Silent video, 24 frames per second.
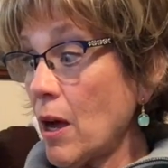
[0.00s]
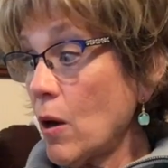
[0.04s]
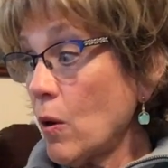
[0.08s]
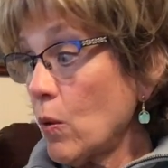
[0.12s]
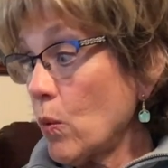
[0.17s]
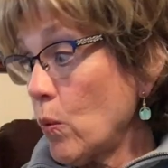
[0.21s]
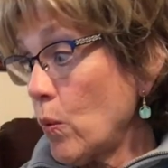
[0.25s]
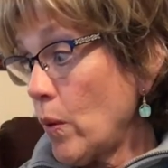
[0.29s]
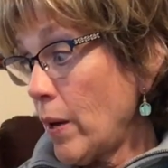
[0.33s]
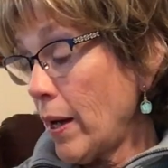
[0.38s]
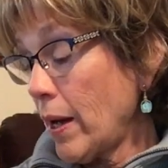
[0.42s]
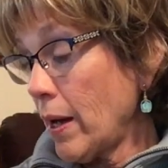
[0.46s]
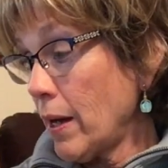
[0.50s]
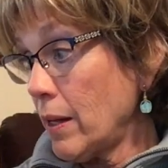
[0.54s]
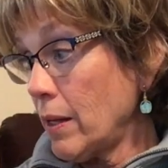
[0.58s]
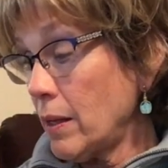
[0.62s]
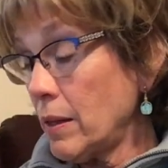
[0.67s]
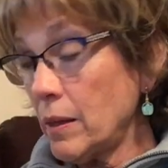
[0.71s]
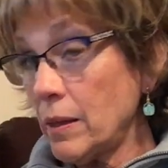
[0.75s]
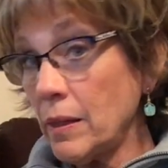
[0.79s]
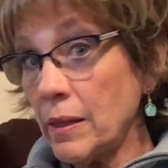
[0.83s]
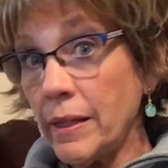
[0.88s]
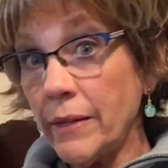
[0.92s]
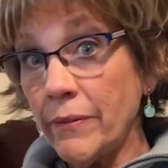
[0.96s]
Well,
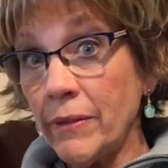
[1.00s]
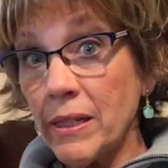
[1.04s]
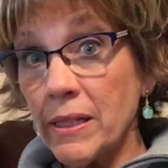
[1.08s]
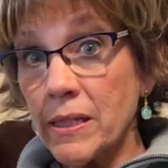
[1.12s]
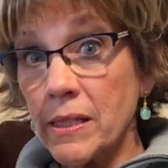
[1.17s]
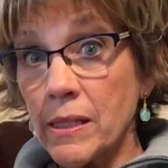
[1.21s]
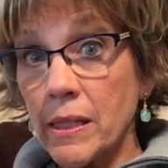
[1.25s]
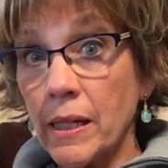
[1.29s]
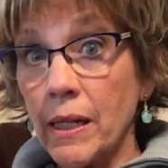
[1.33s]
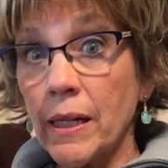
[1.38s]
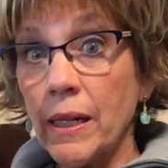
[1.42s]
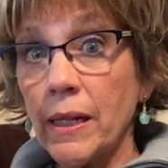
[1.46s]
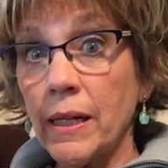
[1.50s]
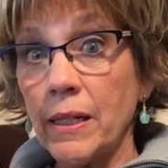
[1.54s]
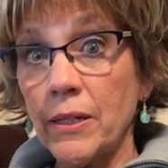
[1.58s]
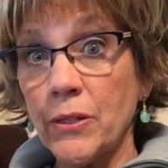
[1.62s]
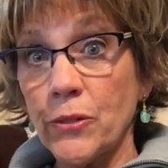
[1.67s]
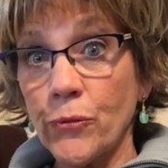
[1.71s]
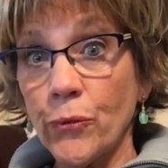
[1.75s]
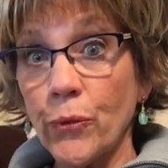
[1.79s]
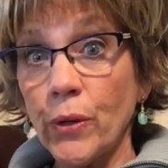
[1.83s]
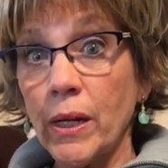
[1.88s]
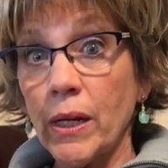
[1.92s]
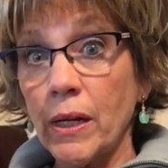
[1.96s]
Livingstone and his
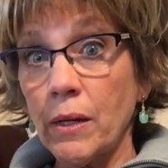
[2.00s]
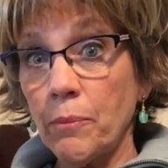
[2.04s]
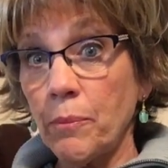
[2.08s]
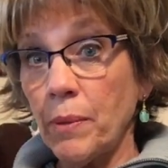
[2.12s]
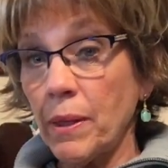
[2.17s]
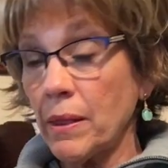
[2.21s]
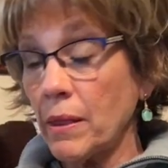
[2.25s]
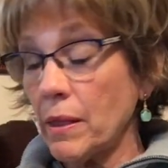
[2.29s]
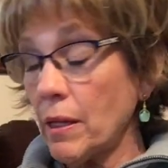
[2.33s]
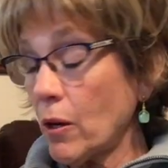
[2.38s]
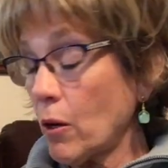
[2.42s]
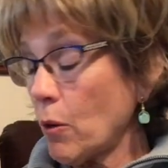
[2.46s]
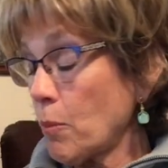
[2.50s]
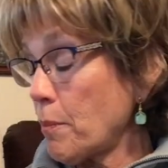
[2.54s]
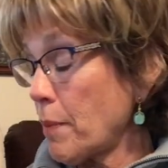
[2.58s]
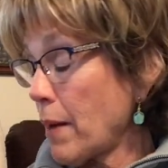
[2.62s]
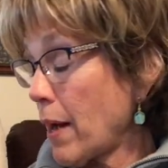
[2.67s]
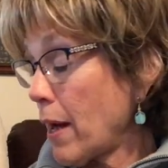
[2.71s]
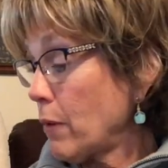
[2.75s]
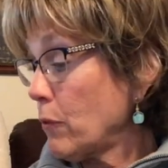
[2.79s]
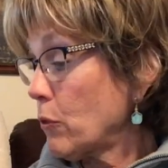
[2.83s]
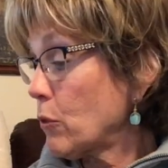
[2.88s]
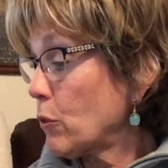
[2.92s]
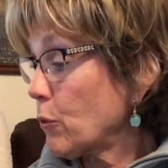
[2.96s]
friend had been there
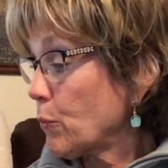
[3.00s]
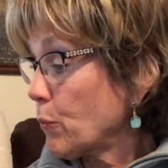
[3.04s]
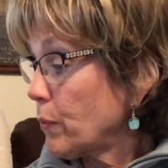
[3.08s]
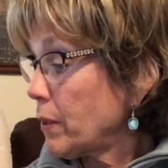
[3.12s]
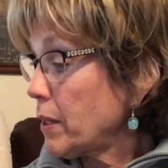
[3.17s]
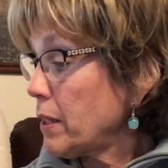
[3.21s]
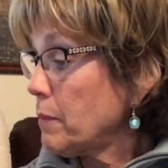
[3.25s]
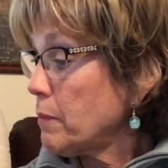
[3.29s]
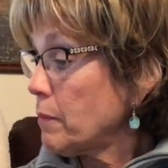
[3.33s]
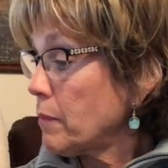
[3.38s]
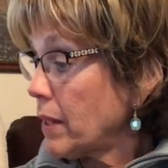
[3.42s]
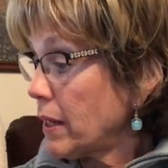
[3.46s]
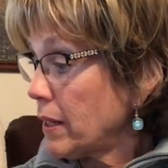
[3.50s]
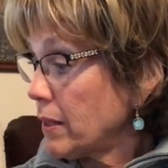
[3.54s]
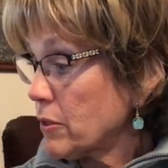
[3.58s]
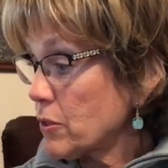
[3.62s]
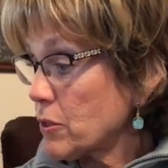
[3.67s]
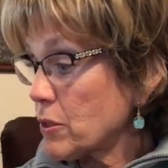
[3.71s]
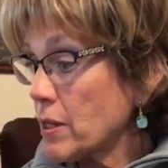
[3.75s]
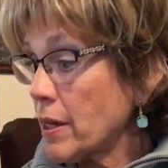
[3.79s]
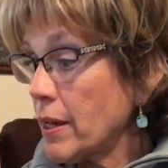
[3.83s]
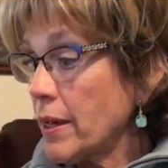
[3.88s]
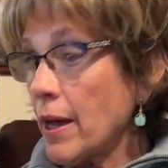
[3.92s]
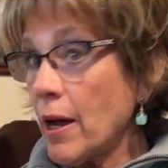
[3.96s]
about 3
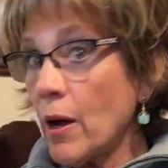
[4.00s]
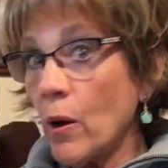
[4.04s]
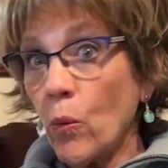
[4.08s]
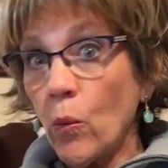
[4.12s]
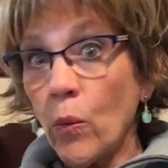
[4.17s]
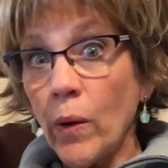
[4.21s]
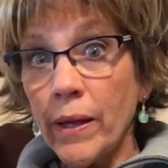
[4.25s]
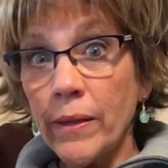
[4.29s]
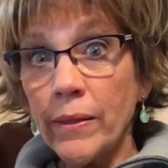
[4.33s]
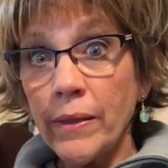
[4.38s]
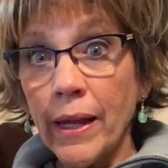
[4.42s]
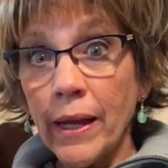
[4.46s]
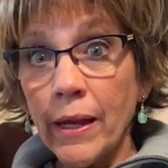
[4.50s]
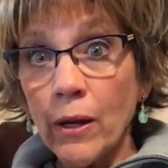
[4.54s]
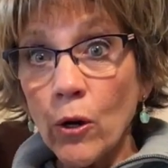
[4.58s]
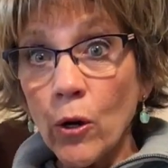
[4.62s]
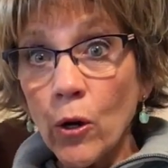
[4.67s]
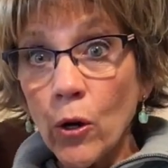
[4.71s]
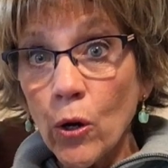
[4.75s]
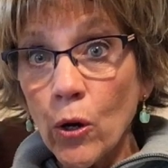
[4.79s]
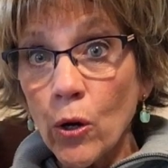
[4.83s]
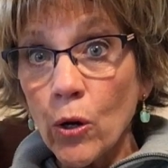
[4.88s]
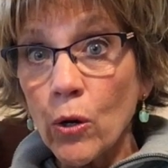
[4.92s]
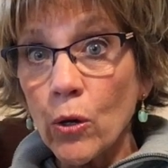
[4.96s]
months when they
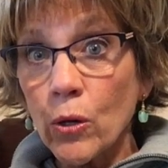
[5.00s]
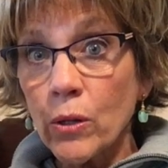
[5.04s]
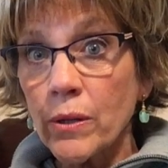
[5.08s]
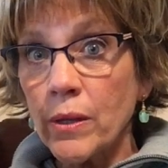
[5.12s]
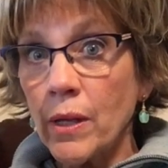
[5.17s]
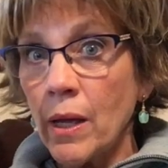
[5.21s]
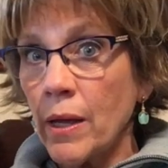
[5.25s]
heard